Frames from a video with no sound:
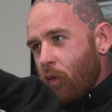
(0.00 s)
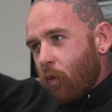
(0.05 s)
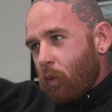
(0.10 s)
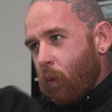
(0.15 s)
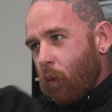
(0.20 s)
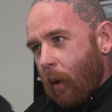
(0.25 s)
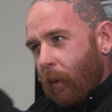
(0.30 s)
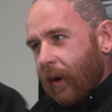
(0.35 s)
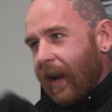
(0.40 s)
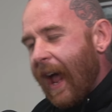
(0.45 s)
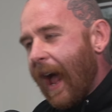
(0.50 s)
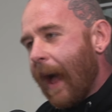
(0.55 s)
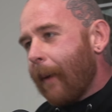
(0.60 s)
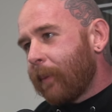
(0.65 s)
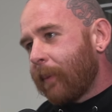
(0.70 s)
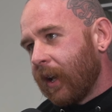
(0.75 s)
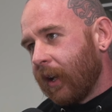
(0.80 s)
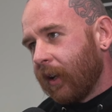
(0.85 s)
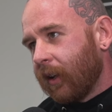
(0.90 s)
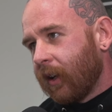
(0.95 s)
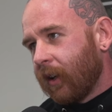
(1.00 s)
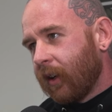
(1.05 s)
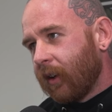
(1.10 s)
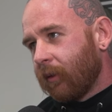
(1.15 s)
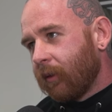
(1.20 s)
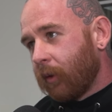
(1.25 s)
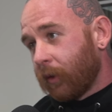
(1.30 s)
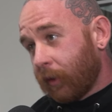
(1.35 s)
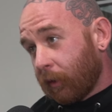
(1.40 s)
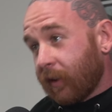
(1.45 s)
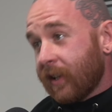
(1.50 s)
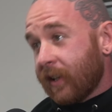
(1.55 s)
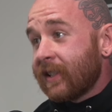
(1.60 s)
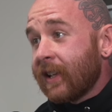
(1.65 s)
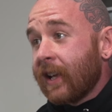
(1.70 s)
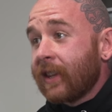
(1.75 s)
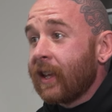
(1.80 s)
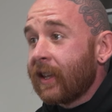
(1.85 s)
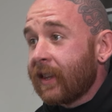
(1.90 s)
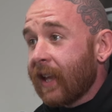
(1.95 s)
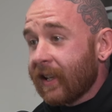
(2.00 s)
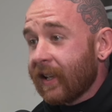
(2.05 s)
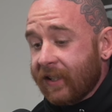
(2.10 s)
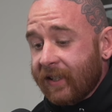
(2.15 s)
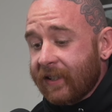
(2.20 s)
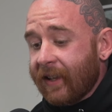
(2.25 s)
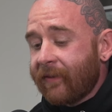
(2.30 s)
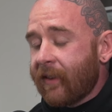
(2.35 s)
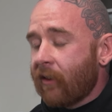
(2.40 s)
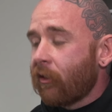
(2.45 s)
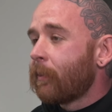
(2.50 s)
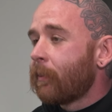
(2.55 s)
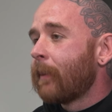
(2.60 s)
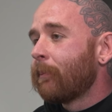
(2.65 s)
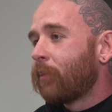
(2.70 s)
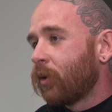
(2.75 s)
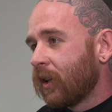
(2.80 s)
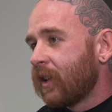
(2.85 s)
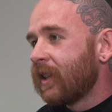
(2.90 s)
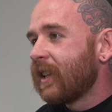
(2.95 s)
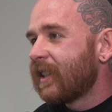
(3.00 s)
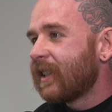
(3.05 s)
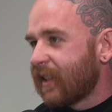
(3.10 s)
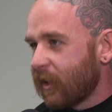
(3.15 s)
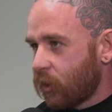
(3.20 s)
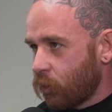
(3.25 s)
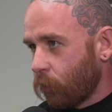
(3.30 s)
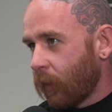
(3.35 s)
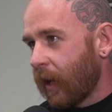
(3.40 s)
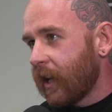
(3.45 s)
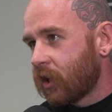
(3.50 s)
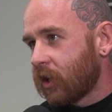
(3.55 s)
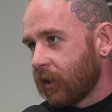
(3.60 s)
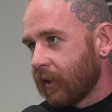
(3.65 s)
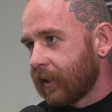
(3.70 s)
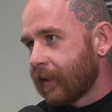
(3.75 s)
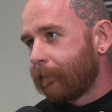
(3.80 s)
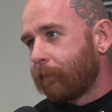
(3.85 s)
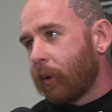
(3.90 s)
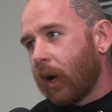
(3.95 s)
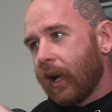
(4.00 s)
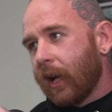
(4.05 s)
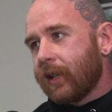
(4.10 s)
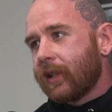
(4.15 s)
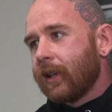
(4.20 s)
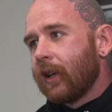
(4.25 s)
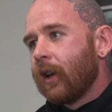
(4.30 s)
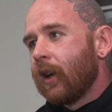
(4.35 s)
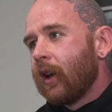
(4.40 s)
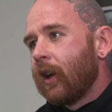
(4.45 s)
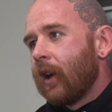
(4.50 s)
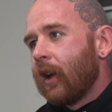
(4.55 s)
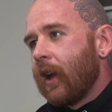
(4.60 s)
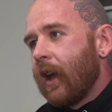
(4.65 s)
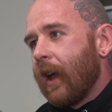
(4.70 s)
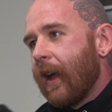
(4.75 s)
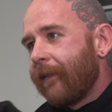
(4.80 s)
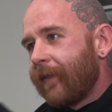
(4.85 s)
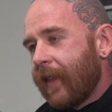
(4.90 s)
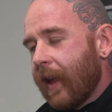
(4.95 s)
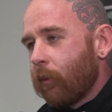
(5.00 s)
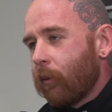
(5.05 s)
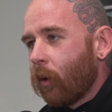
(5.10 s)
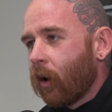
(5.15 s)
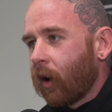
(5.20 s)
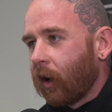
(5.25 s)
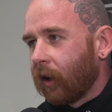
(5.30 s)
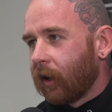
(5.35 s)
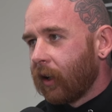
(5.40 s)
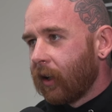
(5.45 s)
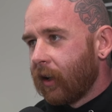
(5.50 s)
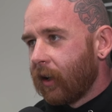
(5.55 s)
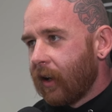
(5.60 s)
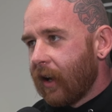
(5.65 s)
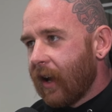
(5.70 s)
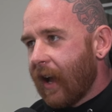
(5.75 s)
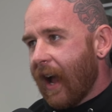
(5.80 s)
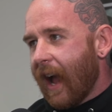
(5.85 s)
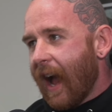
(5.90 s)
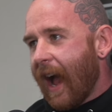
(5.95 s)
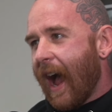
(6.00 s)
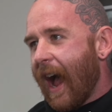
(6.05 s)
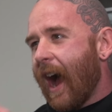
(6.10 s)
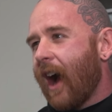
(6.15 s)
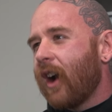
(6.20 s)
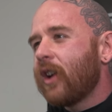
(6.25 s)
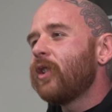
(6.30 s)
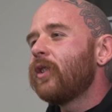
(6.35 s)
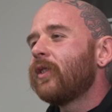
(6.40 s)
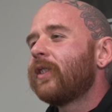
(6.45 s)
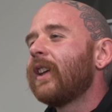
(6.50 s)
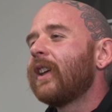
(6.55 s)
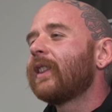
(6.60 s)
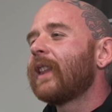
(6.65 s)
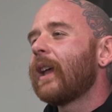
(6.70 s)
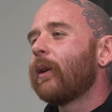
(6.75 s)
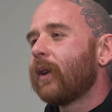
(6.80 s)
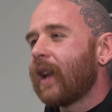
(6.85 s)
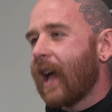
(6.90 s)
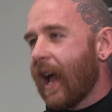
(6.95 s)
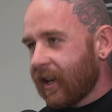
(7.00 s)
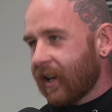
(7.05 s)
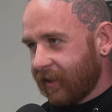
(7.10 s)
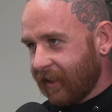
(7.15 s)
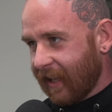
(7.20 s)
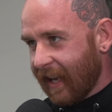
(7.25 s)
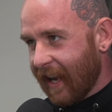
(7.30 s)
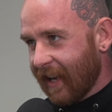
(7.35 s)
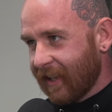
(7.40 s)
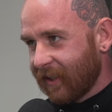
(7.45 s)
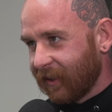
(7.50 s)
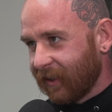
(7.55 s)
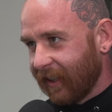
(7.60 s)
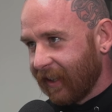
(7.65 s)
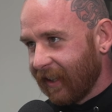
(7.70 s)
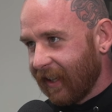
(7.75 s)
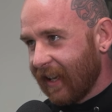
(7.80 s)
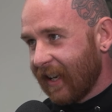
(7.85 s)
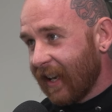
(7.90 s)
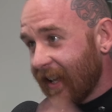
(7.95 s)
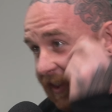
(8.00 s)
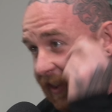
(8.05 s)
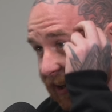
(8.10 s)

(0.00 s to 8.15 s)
What would happen? Well, the reason they think that is because they've never been put in these situations. But if they were, how do you think they would actually handle it? And in